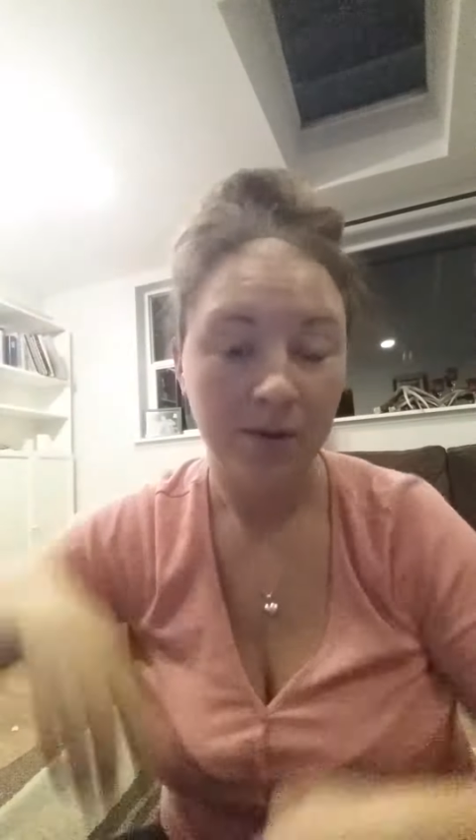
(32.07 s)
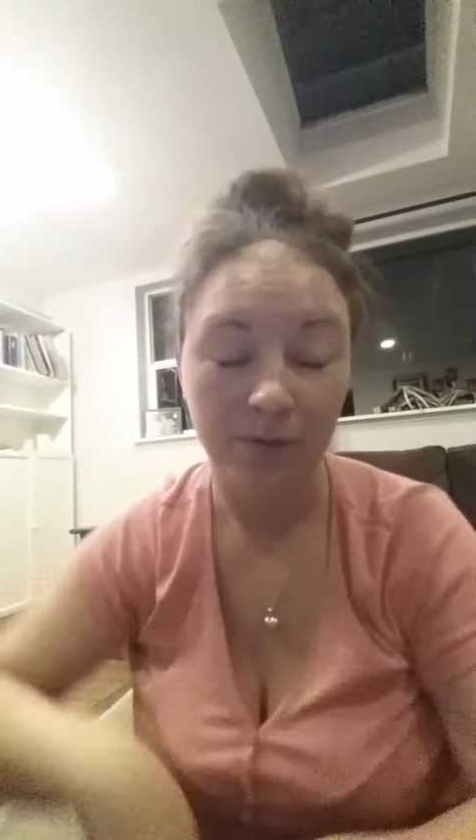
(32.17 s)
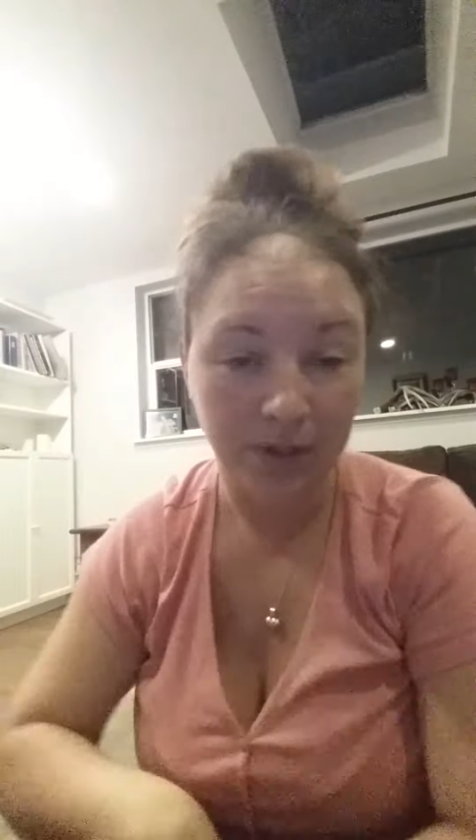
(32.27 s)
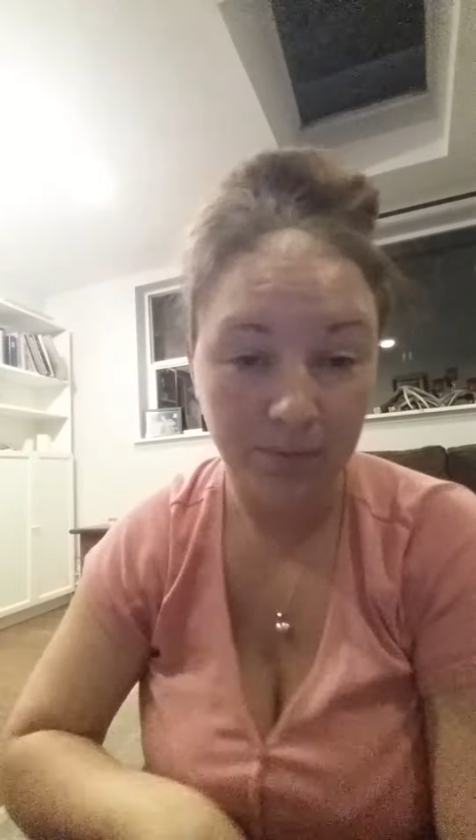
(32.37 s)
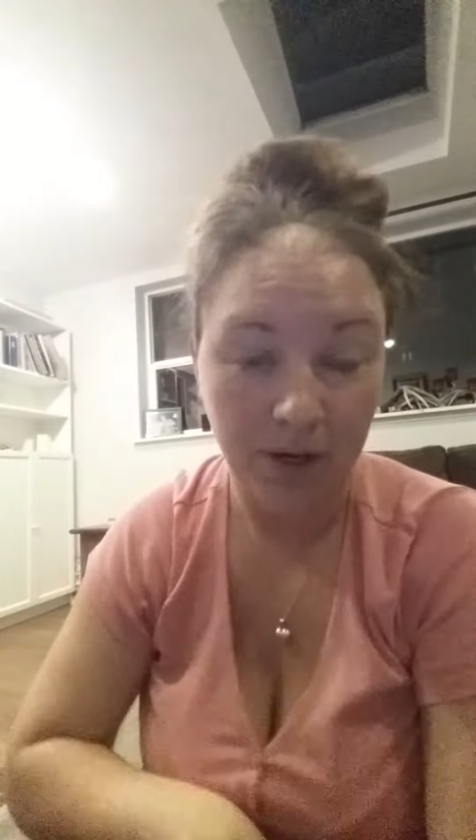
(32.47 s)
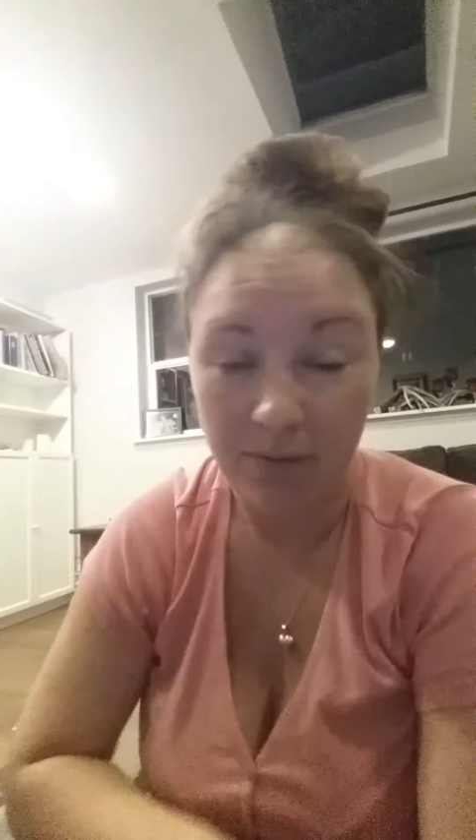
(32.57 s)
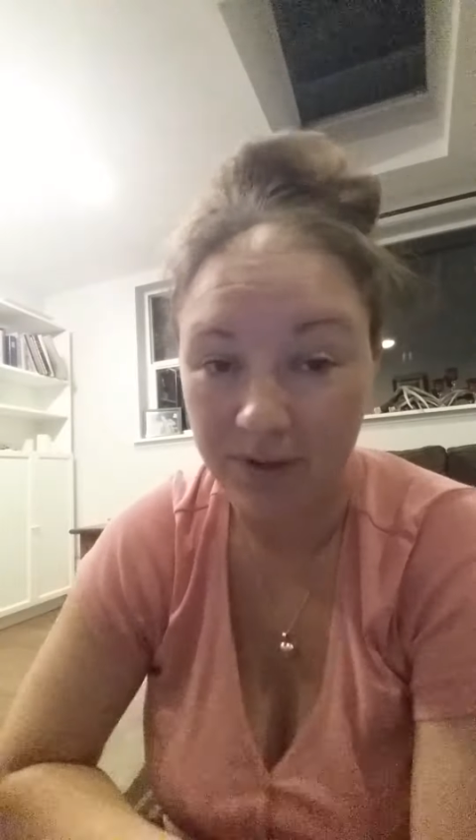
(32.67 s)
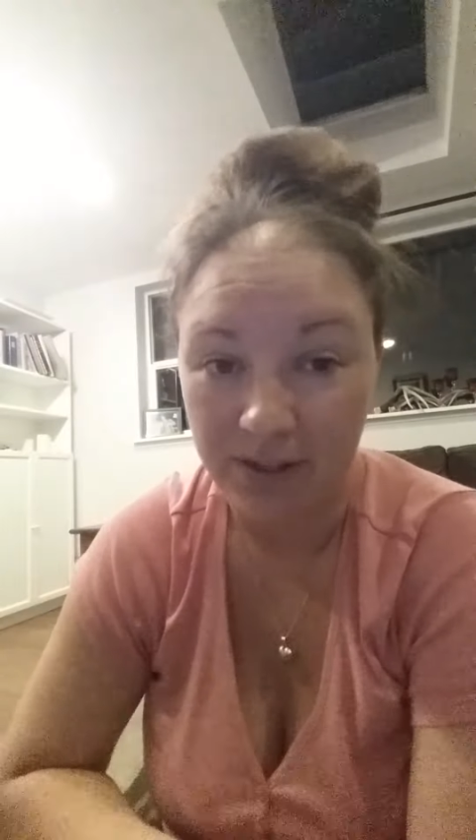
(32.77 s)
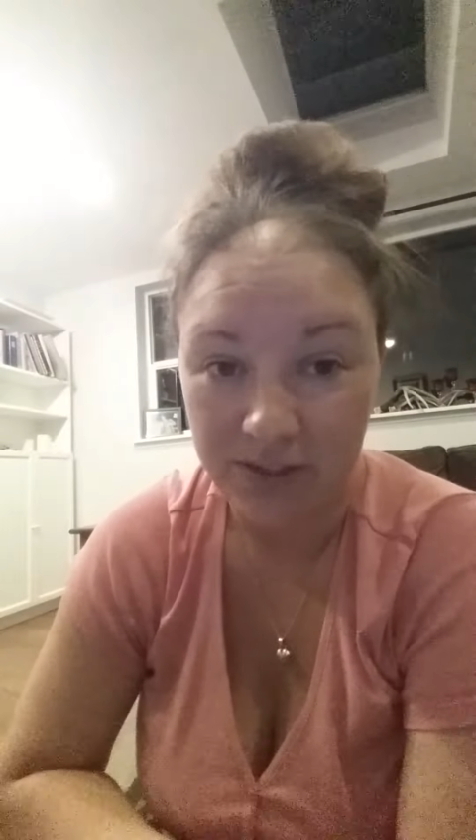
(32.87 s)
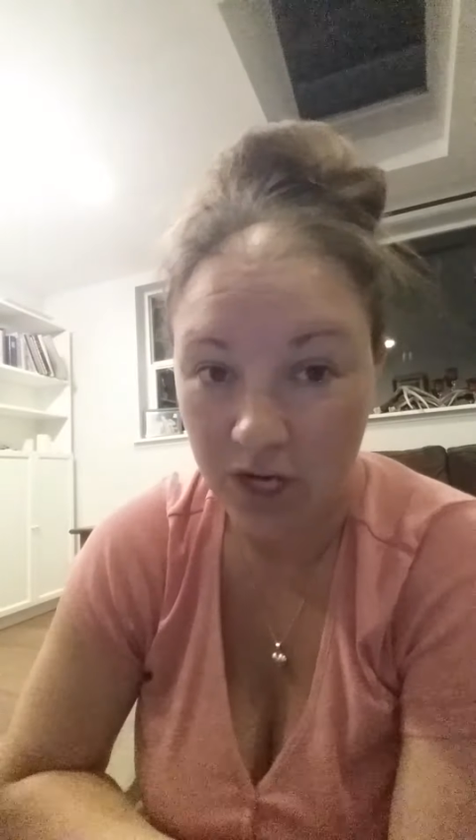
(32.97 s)
when I'm not
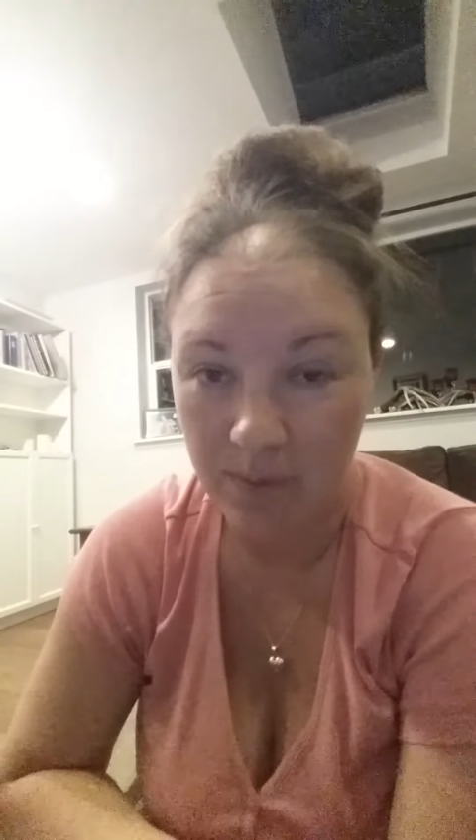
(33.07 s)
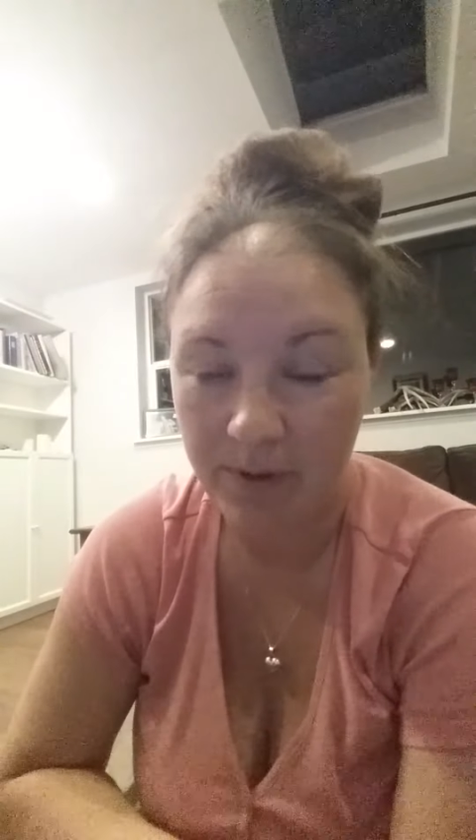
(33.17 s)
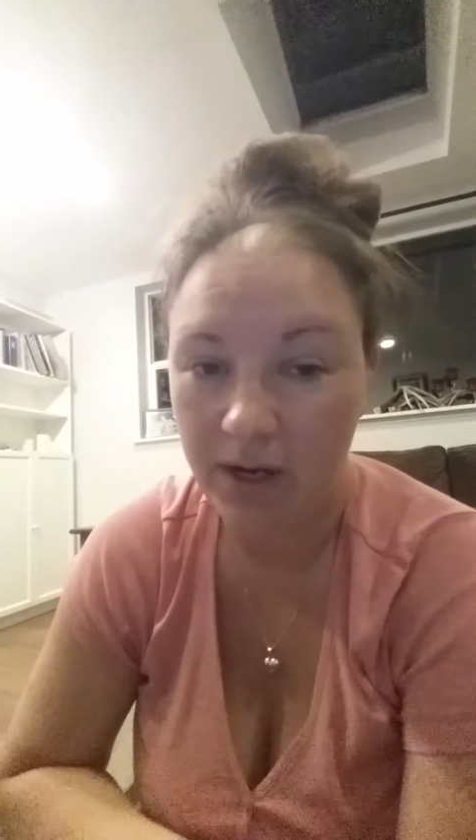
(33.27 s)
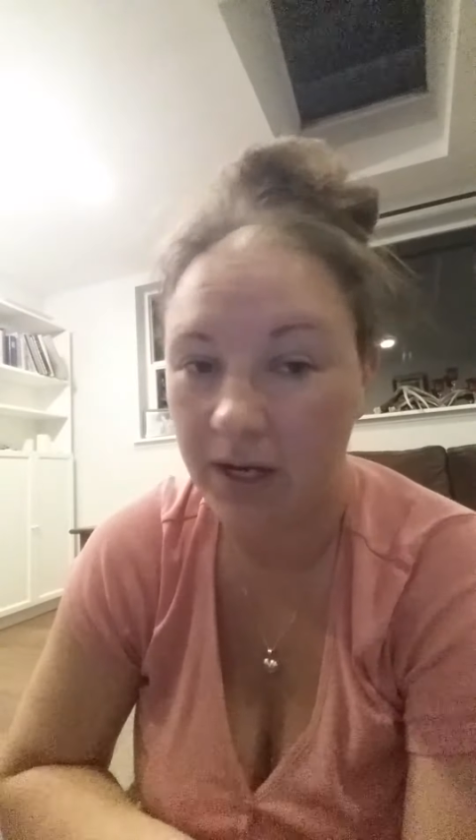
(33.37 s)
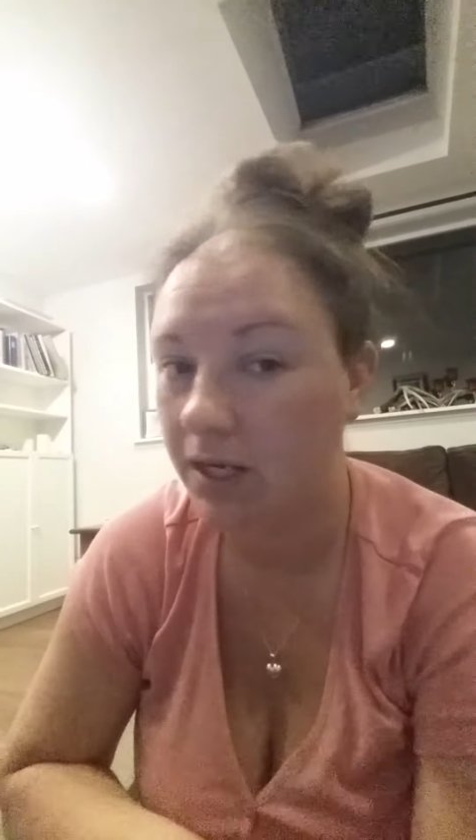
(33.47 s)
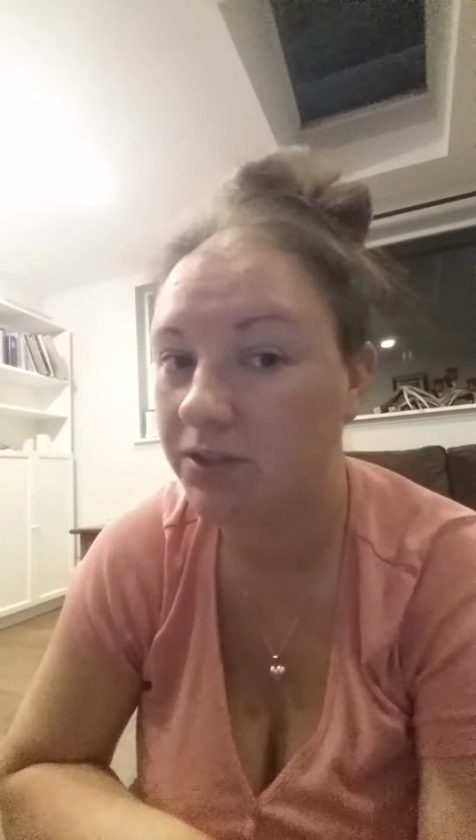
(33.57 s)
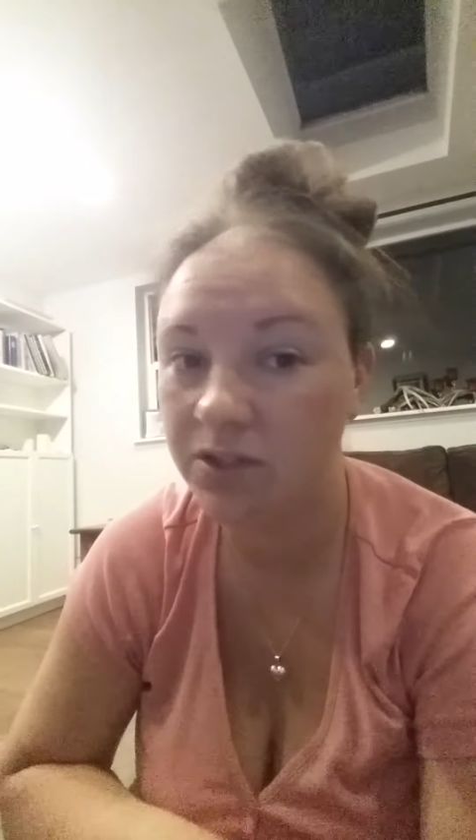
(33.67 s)
wearing a topper, and I